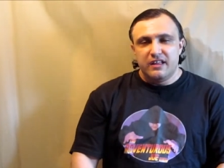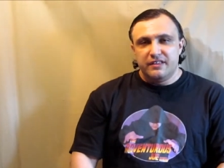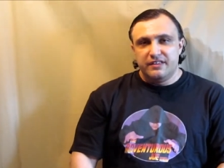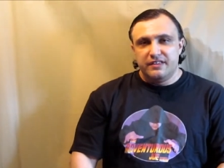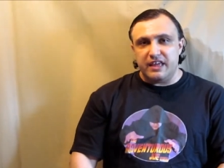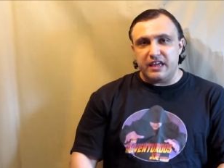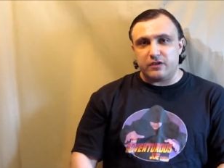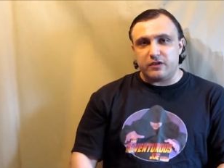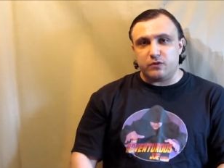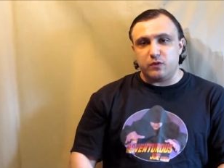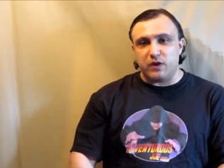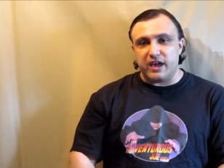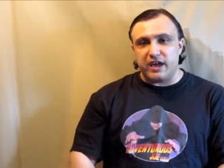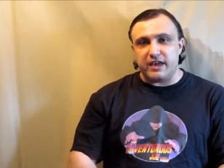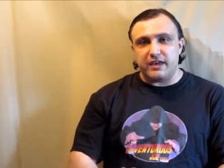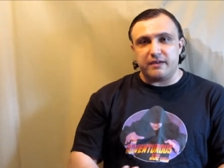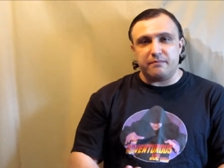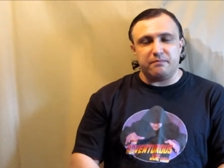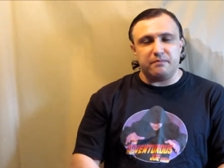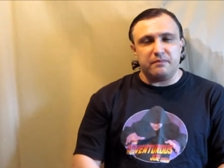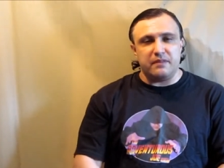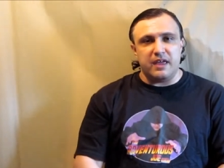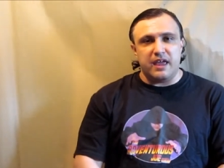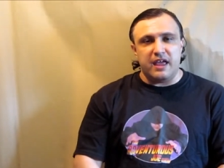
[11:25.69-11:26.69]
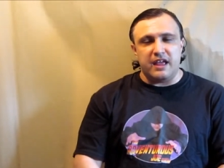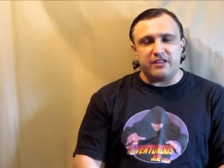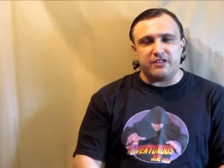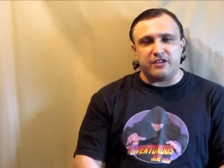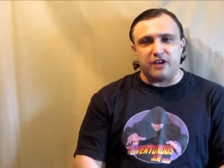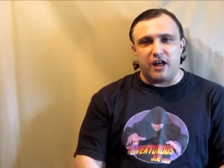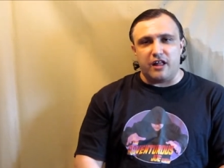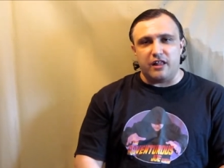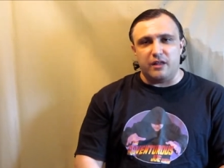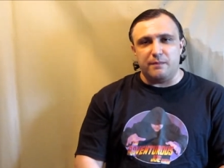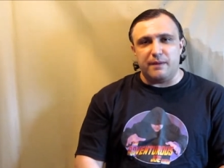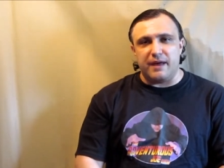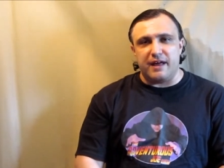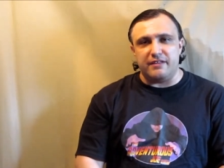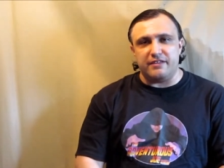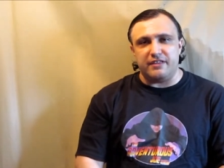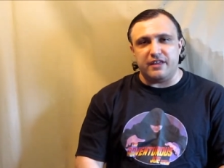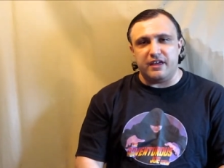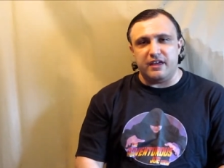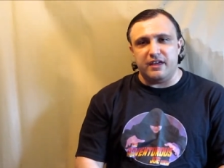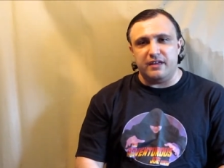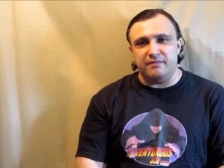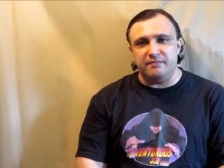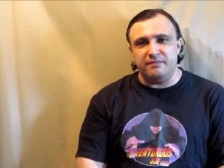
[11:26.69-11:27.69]
This week, it's all about
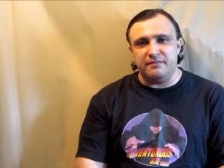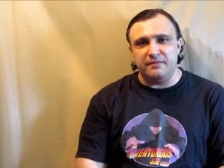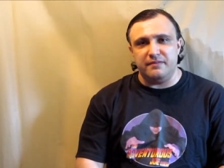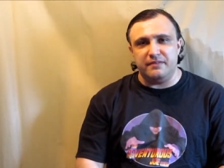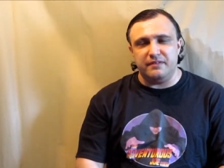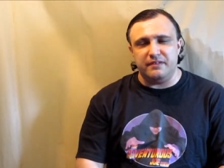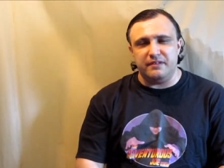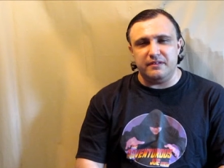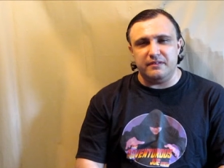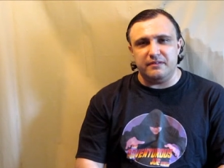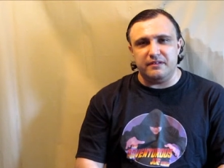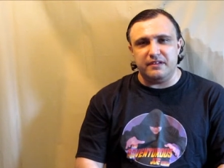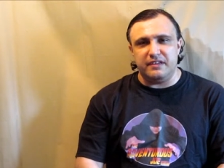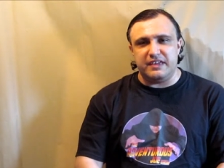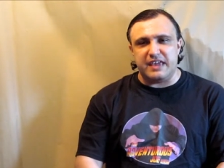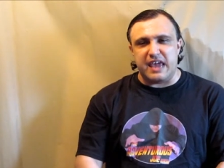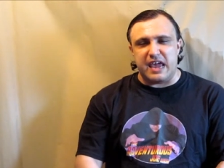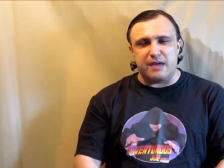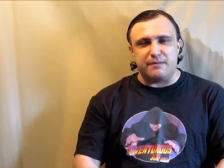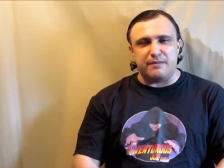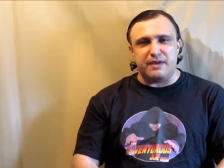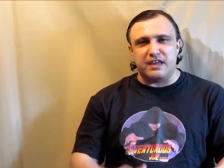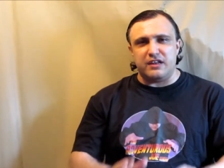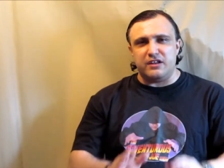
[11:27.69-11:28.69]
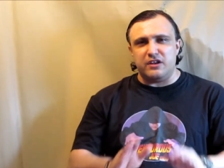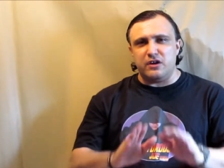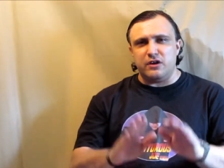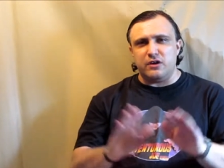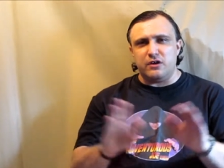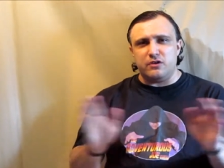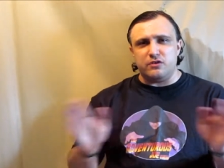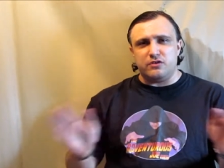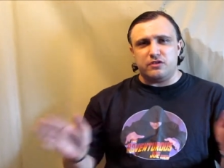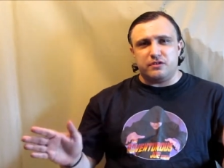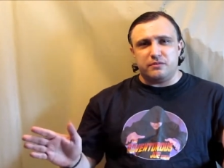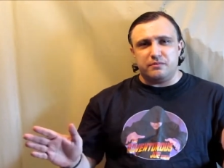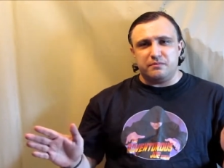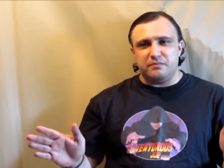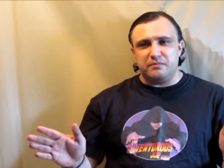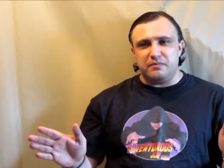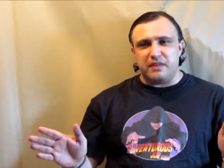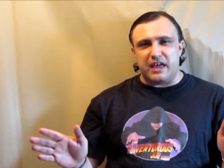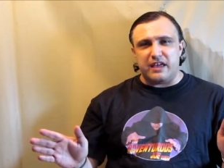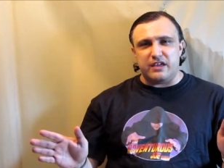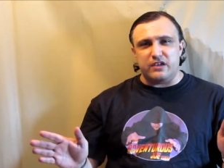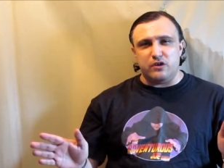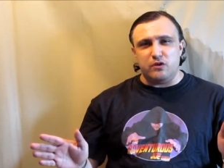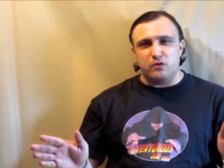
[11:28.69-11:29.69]
the gaming news
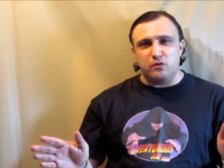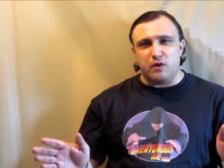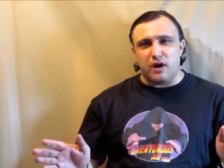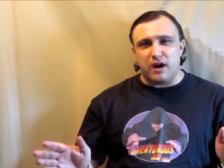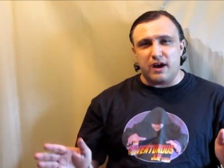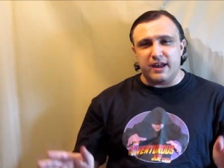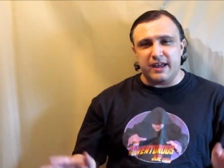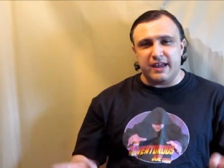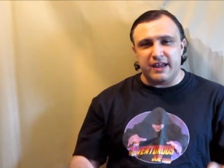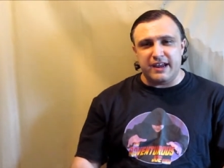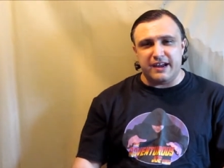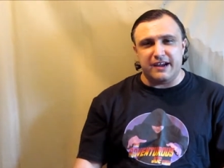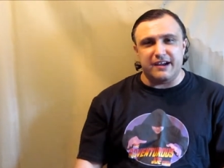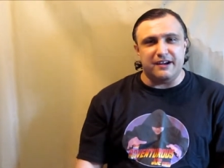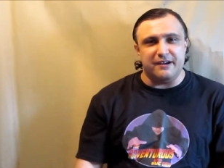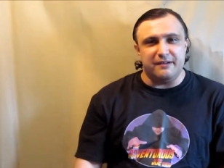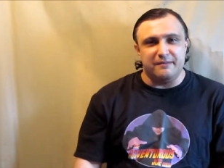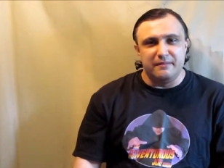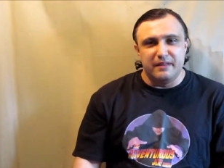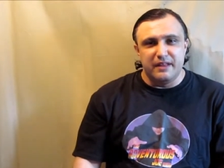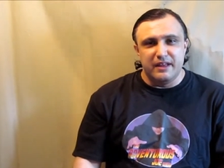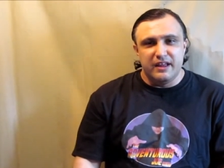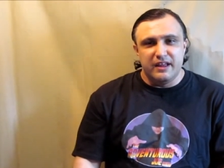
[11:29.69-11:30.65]
that you want to hear.